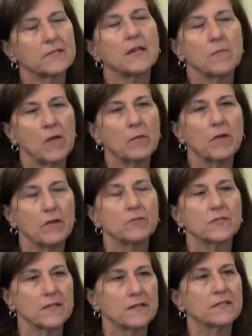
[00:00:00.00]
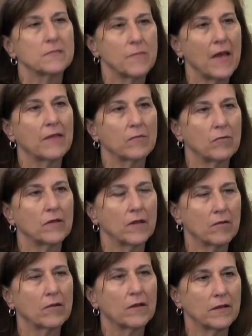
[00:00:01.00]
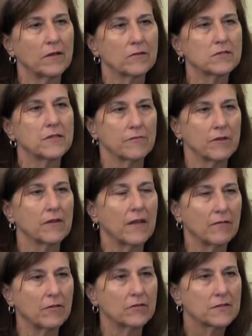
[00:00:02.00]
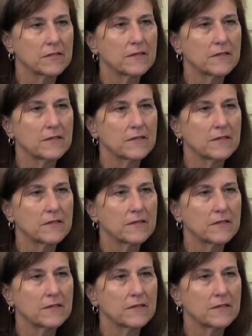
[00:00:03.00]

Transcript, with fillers: they may be using this math when they're in those different levels.